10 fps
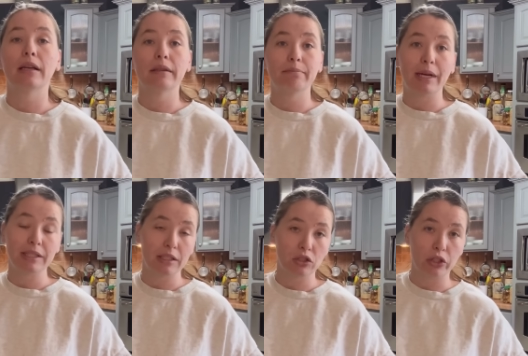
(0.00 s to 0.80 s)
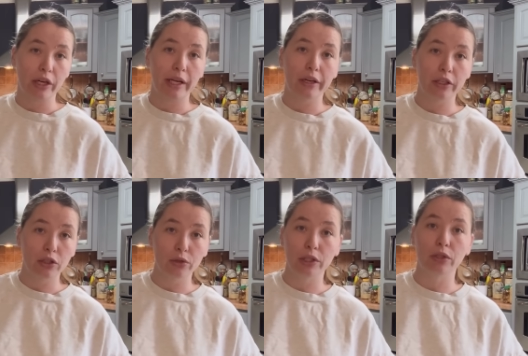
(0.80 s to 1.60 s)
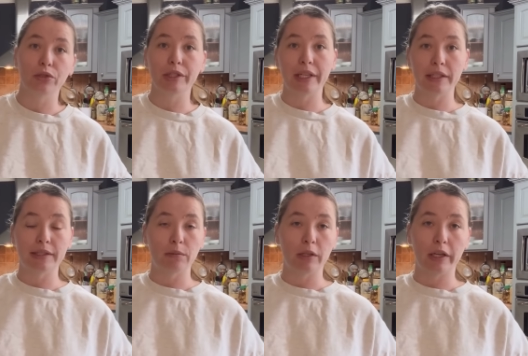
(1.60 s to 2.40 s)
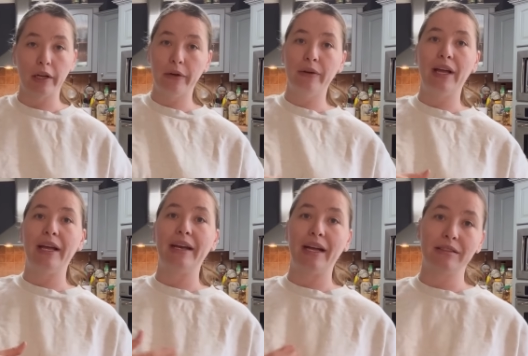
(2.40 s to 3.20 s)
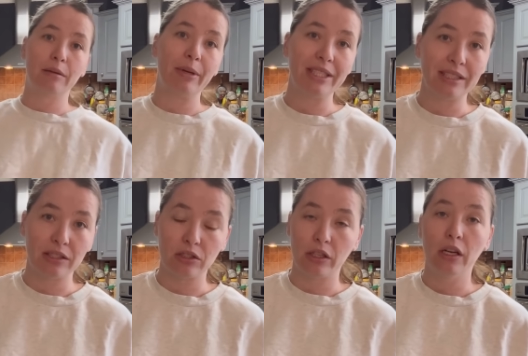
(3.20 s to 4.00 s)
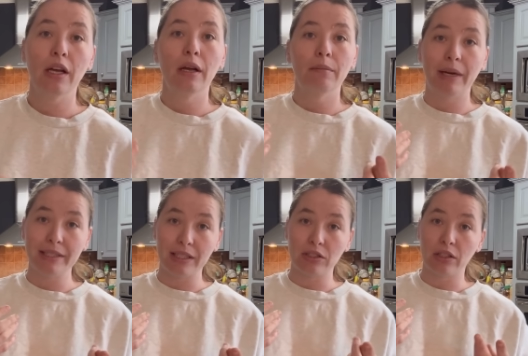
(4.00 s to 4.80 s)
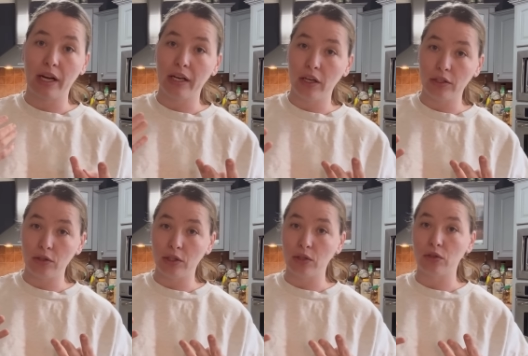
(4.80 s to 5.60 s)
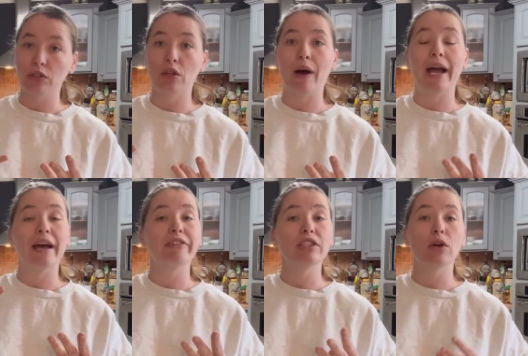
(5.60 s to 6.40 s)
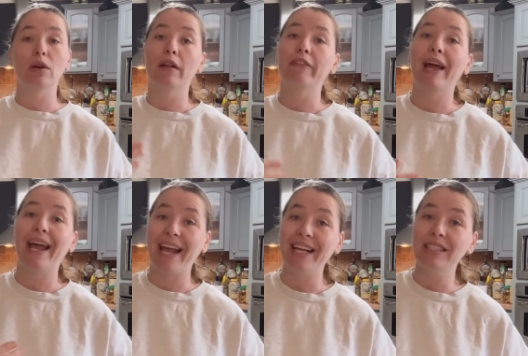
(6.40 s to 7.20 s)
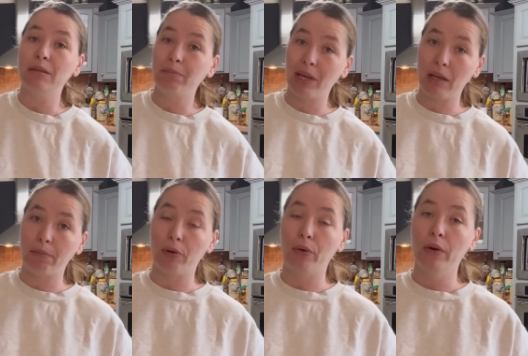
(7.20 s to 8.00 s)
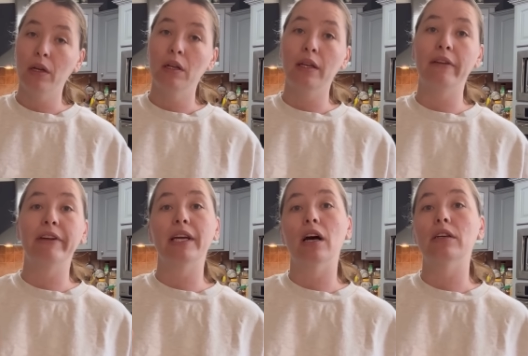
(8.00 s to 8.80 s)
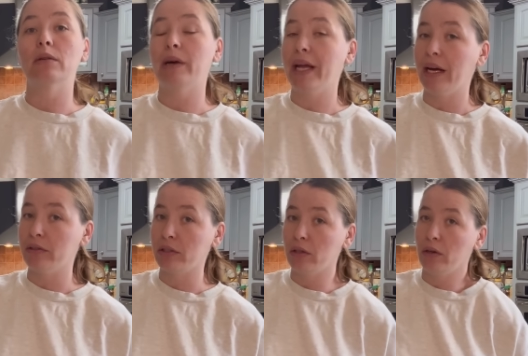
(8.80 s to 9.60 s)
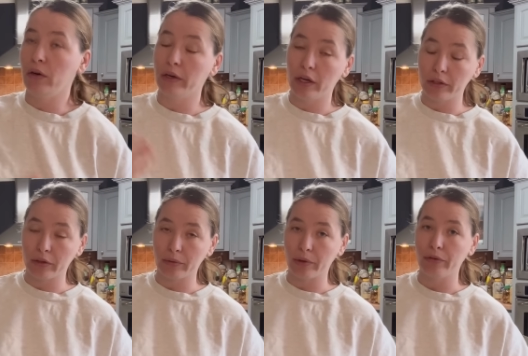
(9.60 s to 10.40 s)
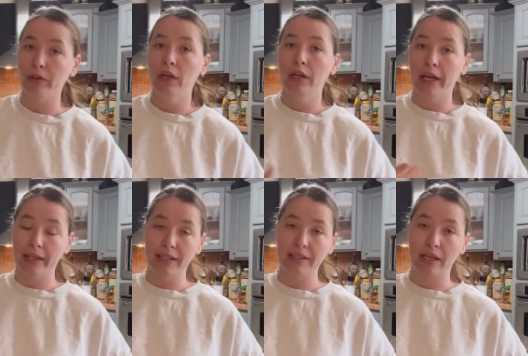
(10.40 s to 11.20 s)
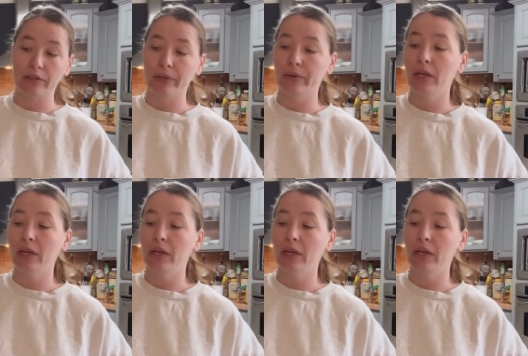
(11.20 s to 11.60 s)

my sister and her 2 children needed somewhere to go. And as the big sister, my sister and her 2 children. So I have a total of 8 people living under my house or under the roof in this household.